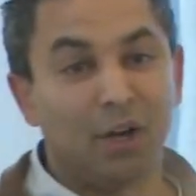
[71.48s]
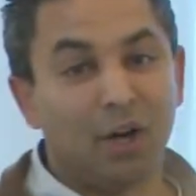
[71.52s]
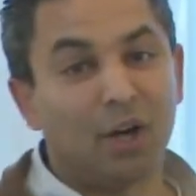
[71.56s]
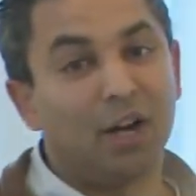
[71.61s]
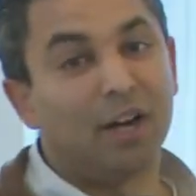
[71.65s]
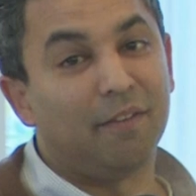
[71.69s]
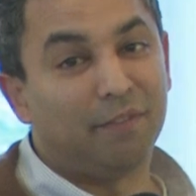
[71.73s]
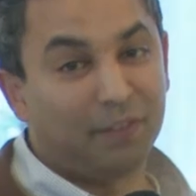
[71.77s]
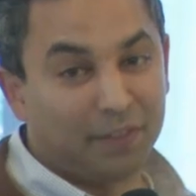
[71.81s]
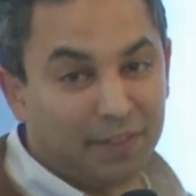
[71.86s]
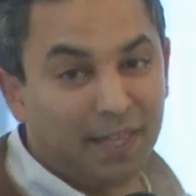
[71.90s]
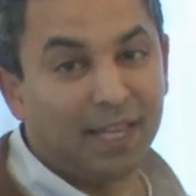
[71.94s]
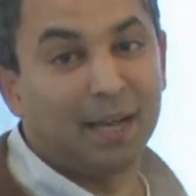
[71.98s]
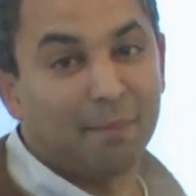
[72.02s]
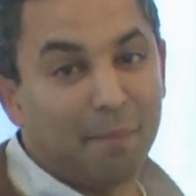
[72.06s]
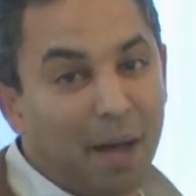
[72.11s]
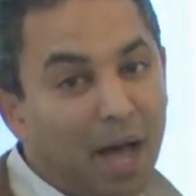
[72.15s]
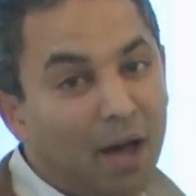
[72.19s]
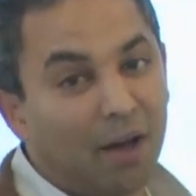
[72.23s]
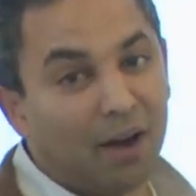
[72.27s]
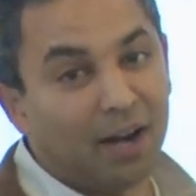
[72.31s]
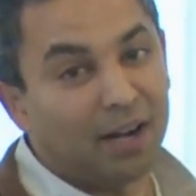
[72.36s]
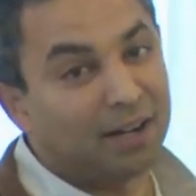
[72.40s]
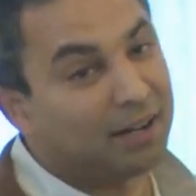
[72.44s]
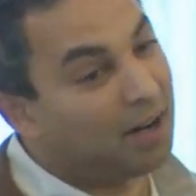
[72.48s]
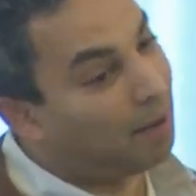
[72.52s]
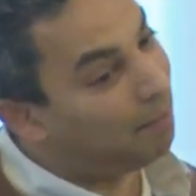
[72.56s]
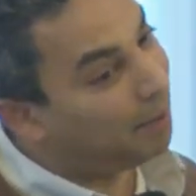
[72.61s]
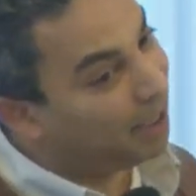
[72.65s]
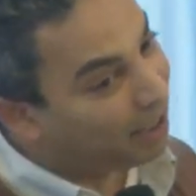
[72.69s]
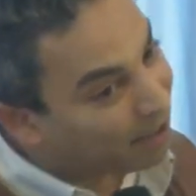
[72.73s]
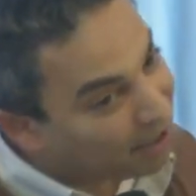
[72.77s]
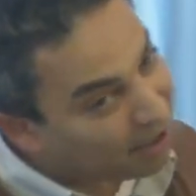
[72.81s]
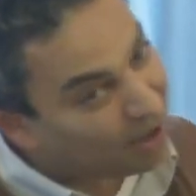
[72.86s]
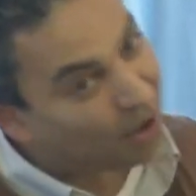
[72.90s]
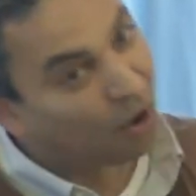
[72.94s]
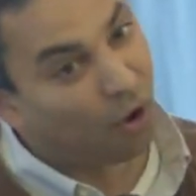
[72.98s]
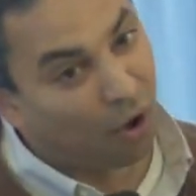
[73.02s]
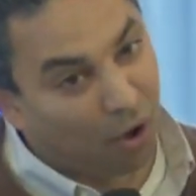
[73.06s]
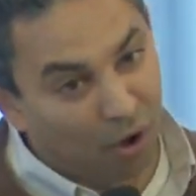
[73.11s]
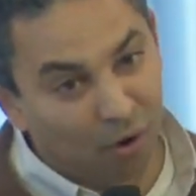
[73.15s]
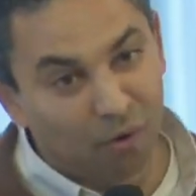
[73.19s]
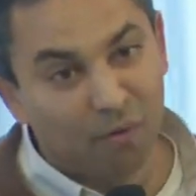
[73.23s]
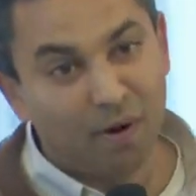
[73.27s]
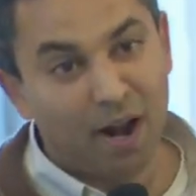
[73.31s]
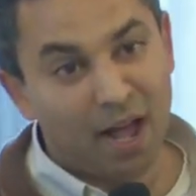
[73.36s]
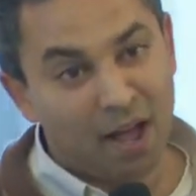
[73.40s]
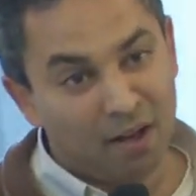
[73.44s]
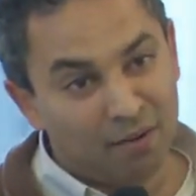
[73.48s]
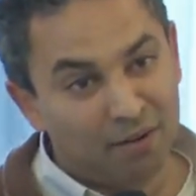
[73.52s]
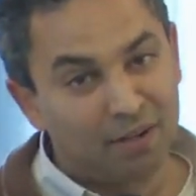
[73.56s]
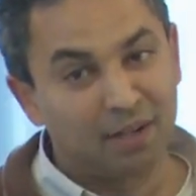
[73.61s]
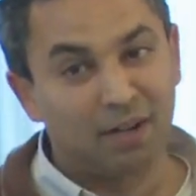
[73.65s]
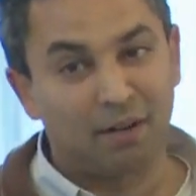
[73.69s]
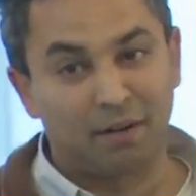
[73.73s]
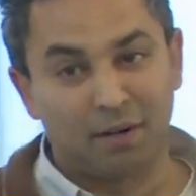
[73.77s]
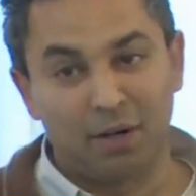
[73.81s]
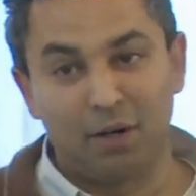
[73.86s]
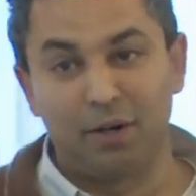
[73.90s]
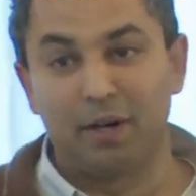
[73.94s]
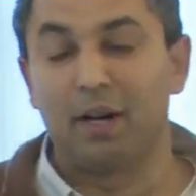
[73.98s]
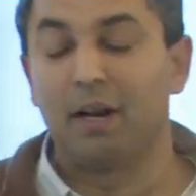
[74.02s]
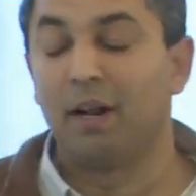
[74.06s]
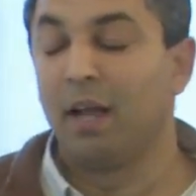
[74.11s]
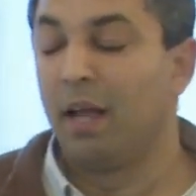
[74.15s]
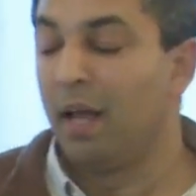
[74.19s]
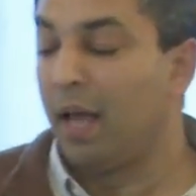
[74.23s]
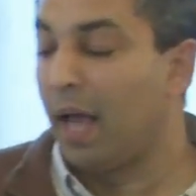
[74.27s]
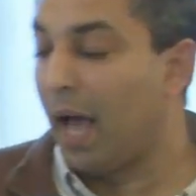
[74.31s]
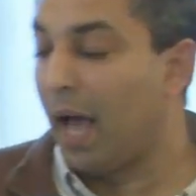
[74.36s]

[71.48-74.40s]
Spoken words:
good if you think about it. I mean, all around concluded.